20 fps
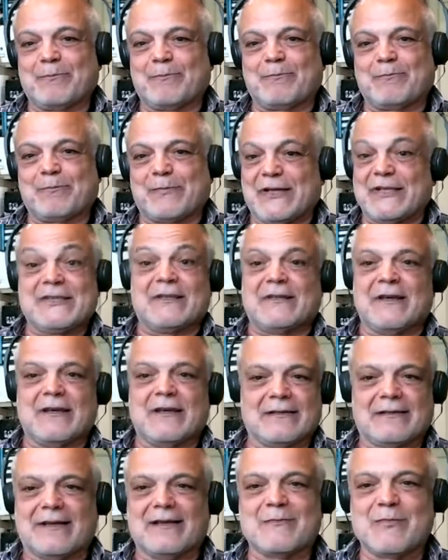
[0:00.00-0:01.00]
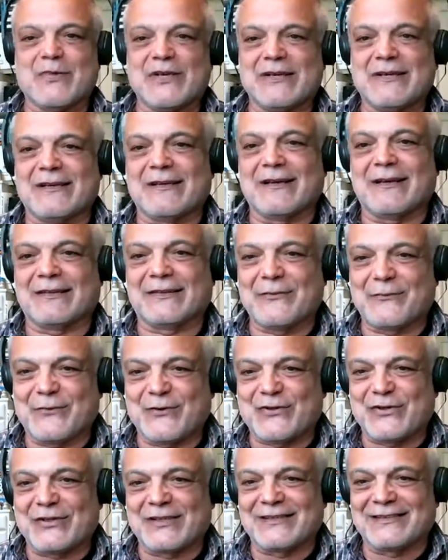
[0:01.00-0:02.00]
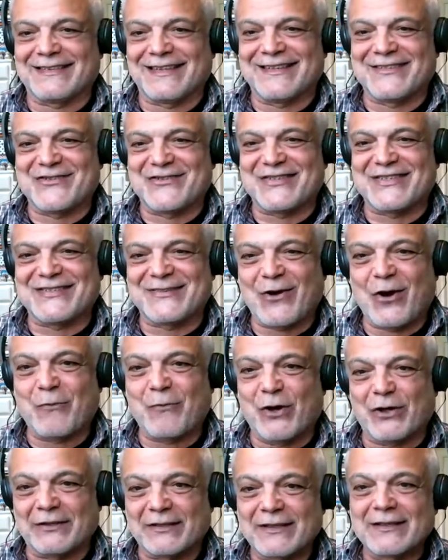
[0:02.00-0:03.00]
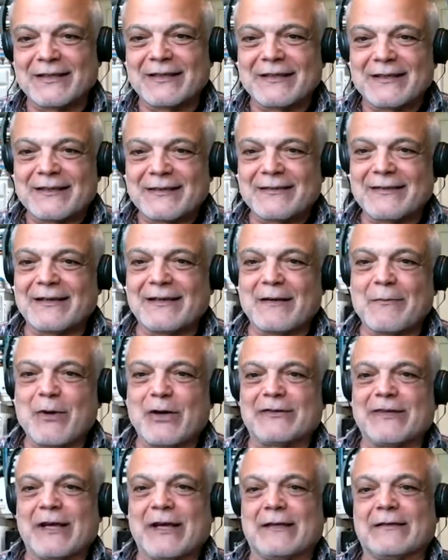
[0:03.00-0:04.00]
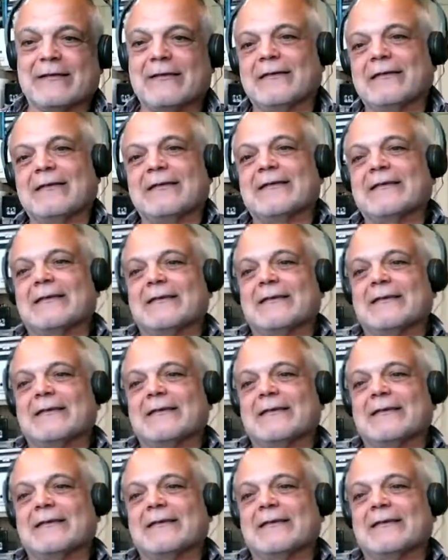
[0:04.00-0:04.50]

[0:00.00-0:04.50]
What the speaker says: the president can be an artificial intelligence robot. Think about that.